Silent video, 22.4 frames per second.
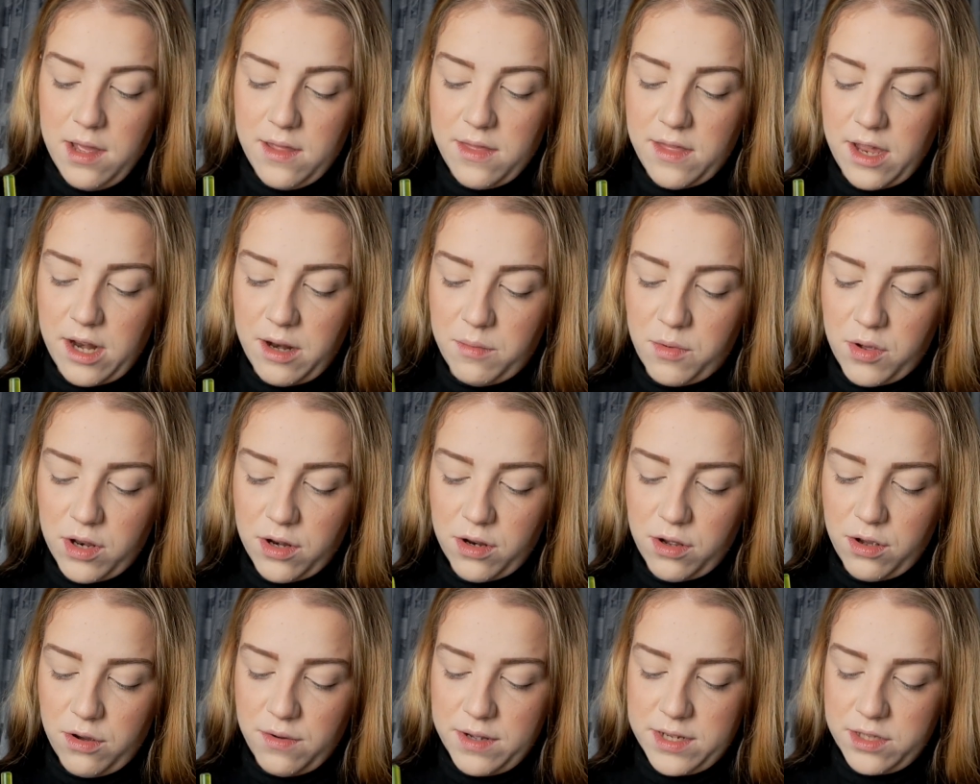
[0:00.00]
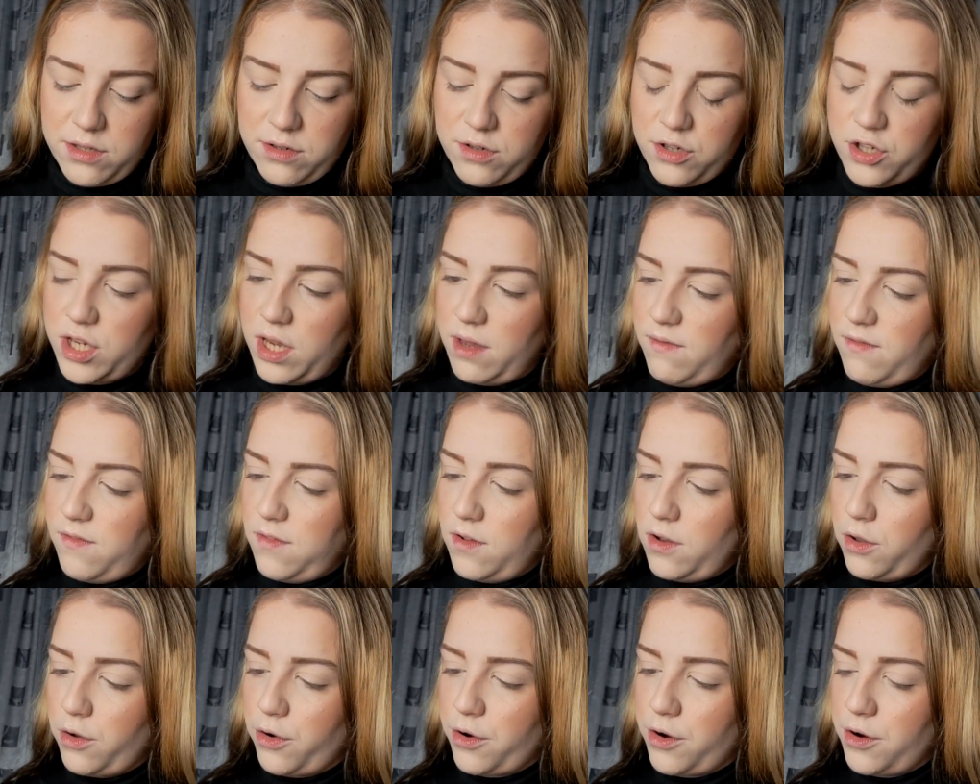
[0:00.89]
Then I'm going to go into the shade
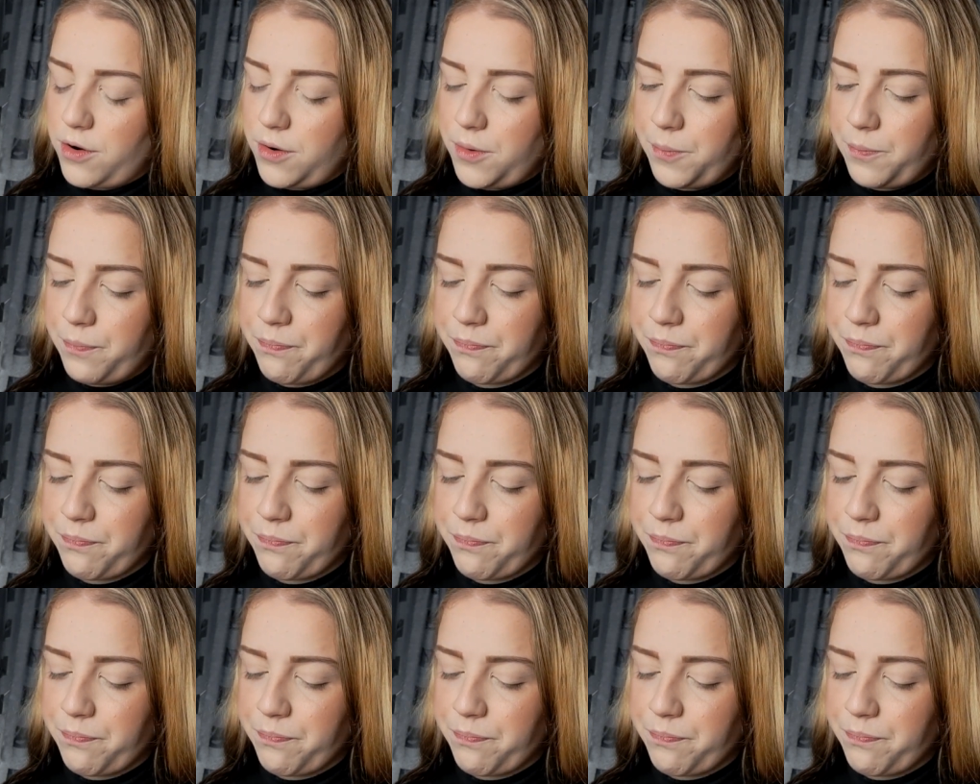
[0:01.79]
Fleur.